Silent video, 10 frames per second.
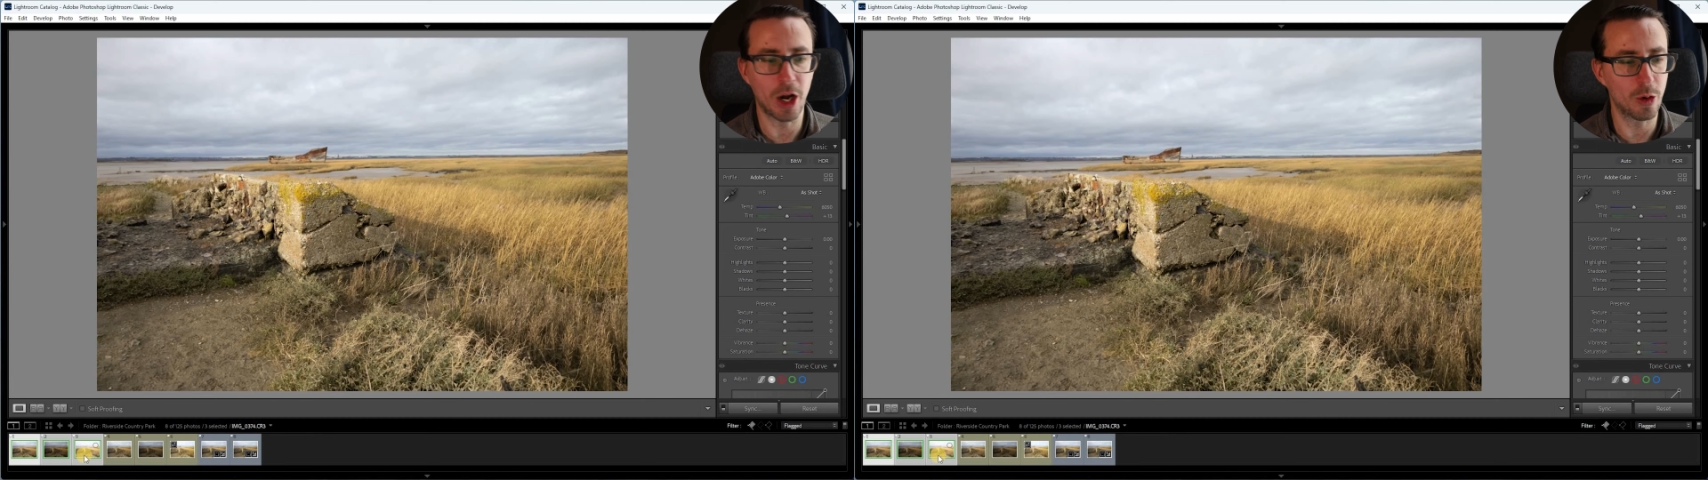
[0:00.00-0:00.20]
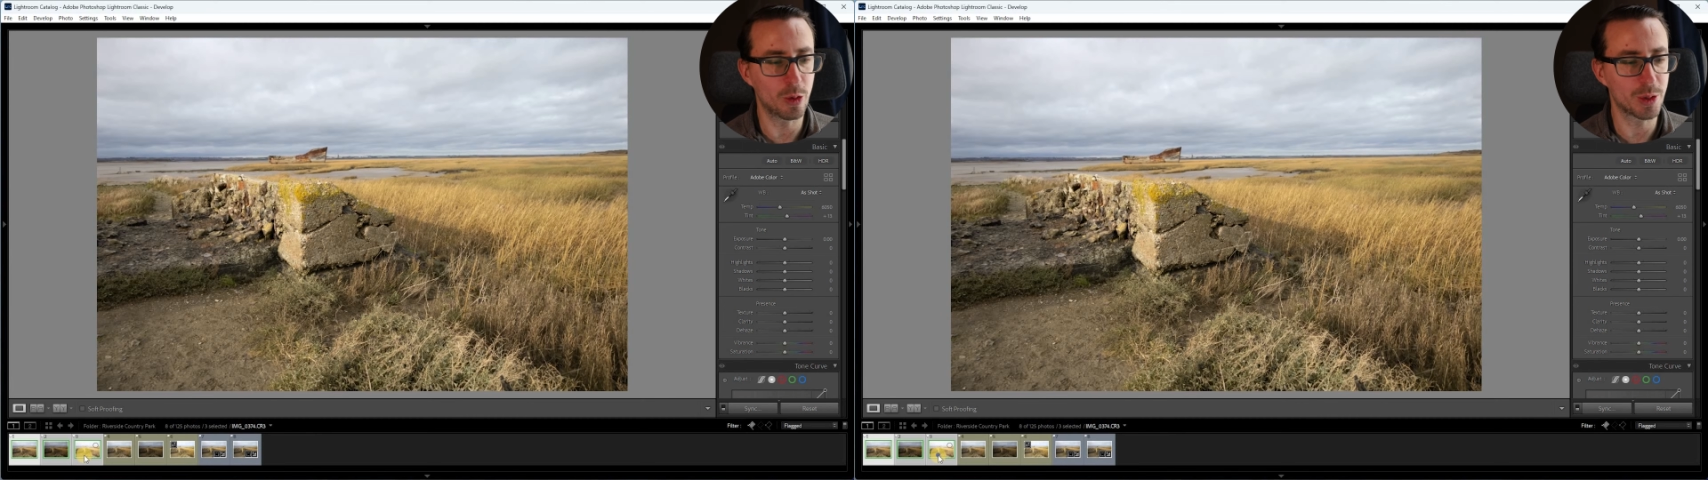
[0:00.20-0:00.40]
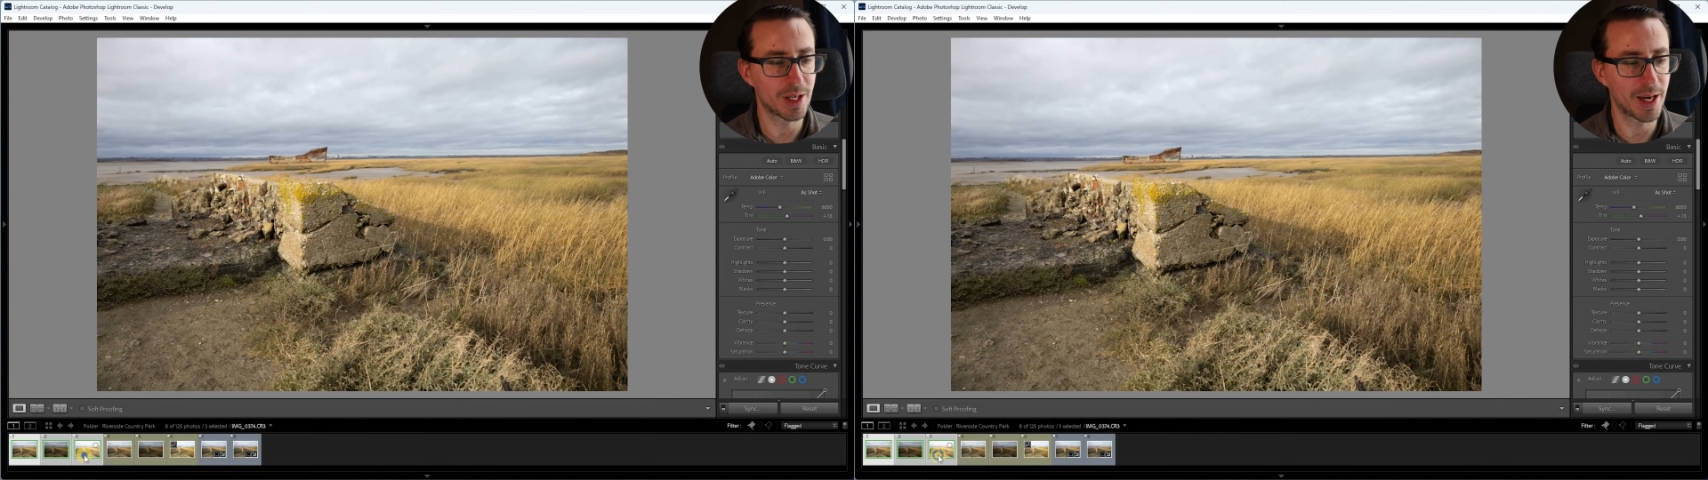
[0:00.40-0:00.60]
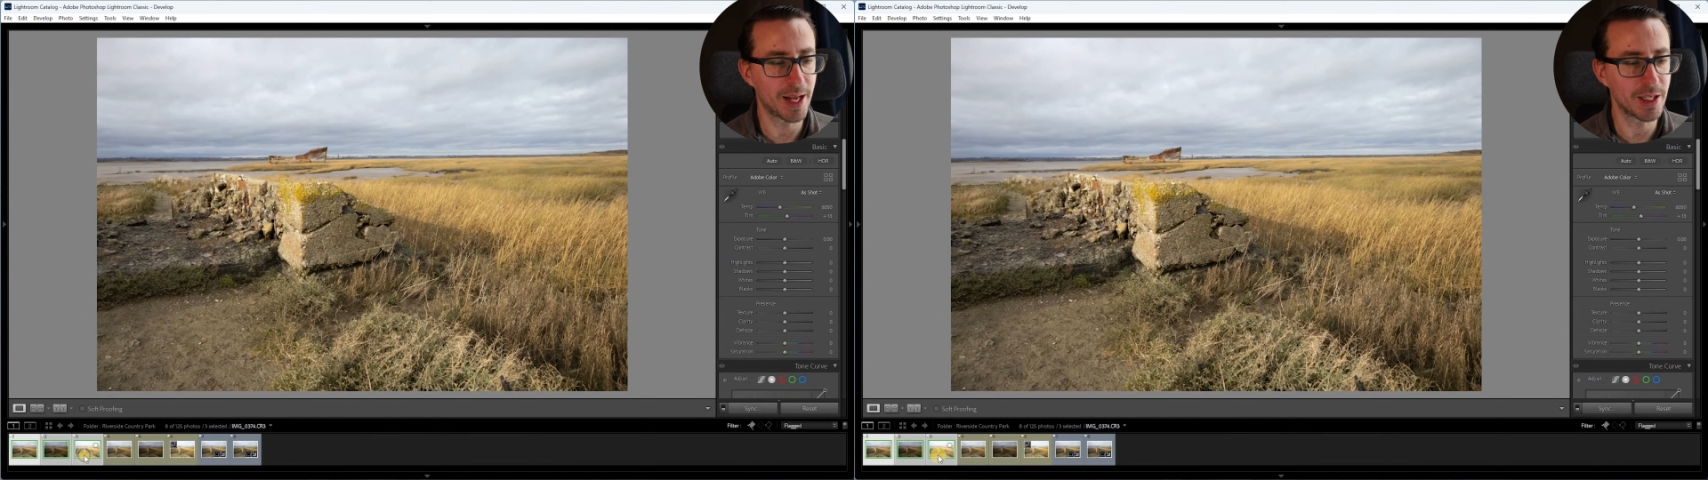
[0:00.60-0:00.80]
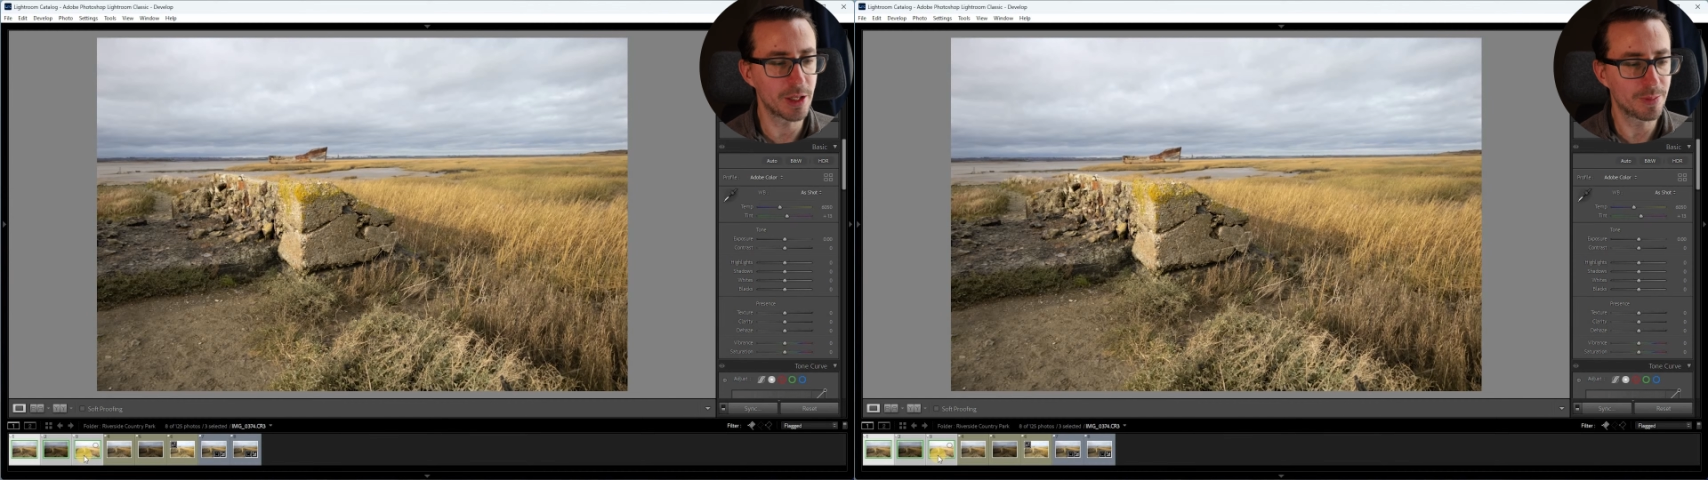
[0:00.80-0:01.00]
are all
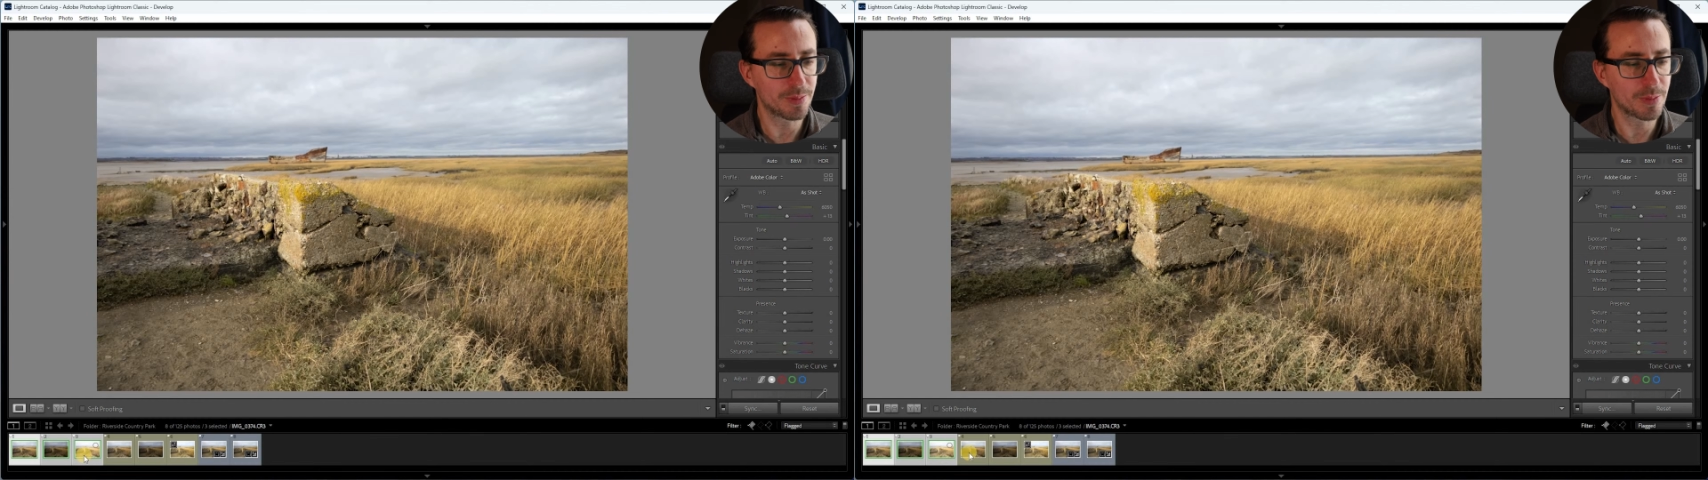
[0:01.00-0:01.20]
selected.